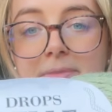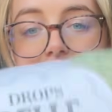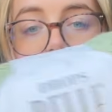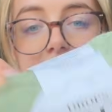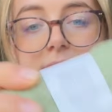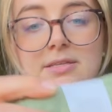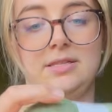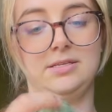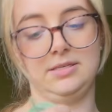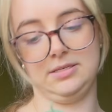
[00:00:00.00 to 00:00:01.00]
And
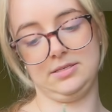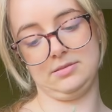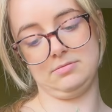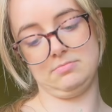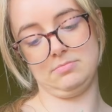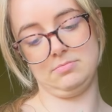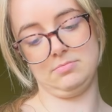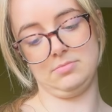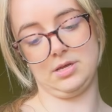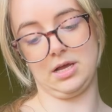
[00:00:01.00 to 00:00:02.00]
this is
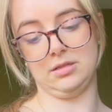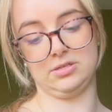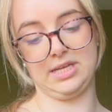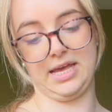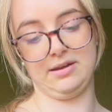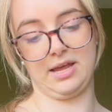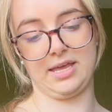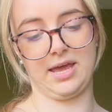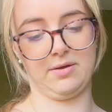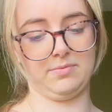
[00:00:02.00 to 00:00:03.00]
the color 10. I
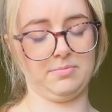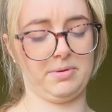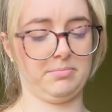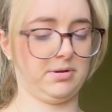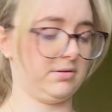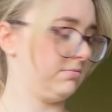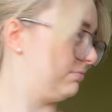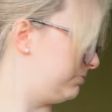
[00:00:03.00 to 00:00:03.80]
can't remember